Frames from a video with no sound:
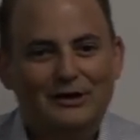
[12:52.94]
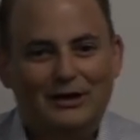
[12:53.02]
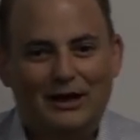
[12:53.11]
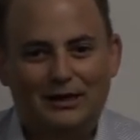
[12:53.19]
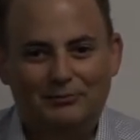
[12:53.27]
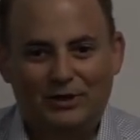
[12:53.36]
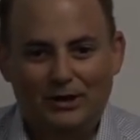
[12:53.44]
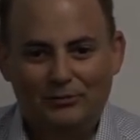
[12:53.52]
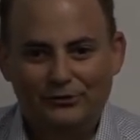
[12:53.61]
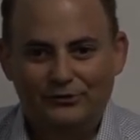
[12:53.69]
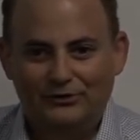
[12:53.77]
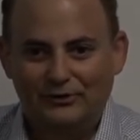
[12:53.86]
and be
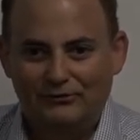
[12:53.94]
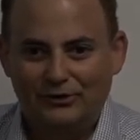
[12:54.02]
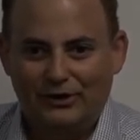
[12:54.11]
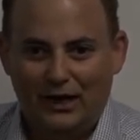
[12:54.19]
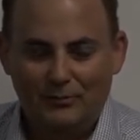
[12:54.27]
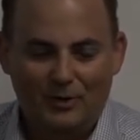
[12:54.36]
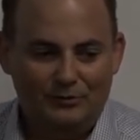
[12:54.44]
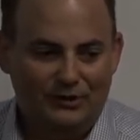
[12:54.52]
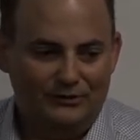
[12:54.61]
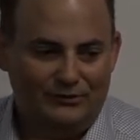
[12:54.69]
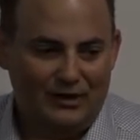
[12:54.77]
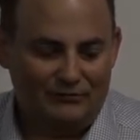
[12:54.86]
able to deliver game
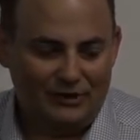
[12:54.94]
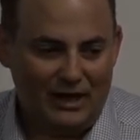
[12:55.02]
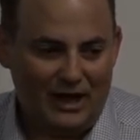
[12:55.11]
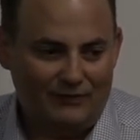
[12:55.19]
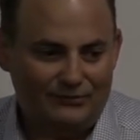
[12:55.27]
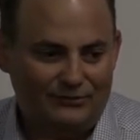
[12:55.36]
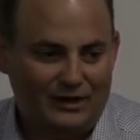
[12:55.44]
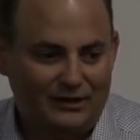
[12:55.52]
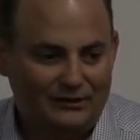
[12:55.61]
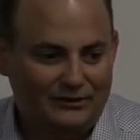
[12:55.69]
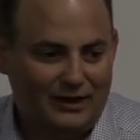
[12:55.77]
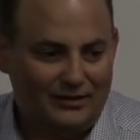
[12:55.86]
updates every half
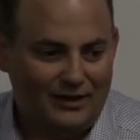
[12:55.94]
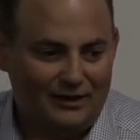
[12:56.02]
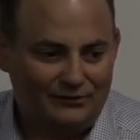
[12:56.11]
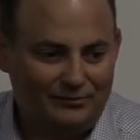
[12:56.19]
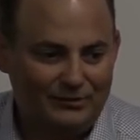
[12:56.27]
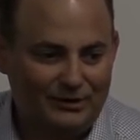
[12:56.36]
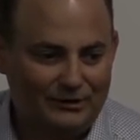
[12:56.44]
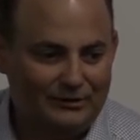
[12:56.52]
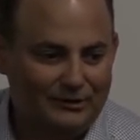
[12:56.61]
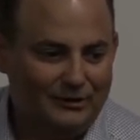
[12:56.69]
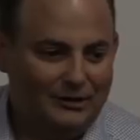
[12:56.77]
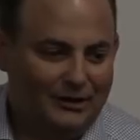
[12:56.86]
second at that speed
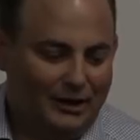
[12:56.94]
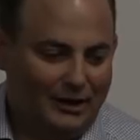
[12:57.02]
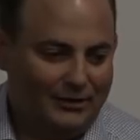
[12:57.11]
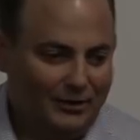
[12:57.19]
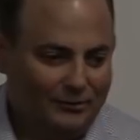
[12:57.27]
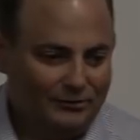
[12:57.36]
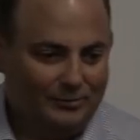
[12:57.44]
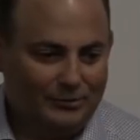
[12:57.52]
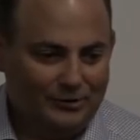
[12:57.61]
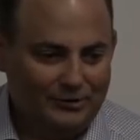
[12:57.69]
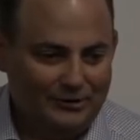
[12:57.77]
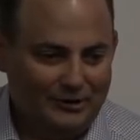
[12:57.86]
and that was
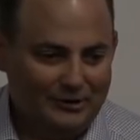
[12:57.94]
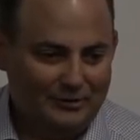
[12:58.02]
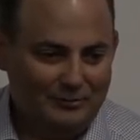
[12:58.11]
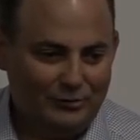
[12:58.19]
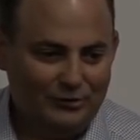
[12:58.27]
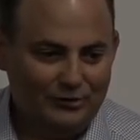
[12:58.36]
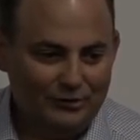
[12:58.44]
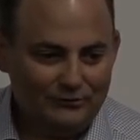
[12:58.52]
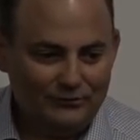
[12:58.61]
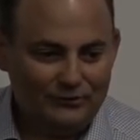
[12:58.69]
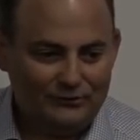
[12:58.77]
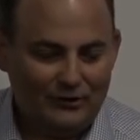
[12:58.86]
pretty, uh, pretty
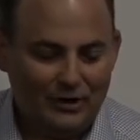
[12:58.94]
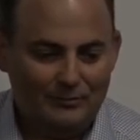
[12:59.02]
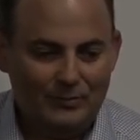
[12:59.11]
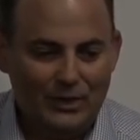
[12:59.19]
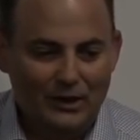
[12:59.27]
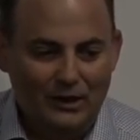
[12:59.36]
good for the time.